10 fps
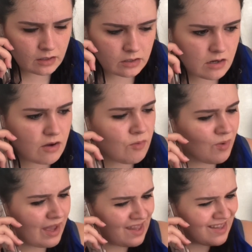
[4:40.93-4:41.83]
No
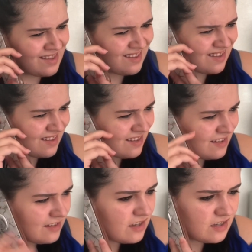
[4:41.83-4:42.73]
way.
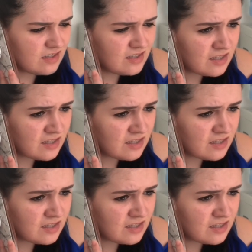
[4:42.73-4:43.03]
Nuh-uh.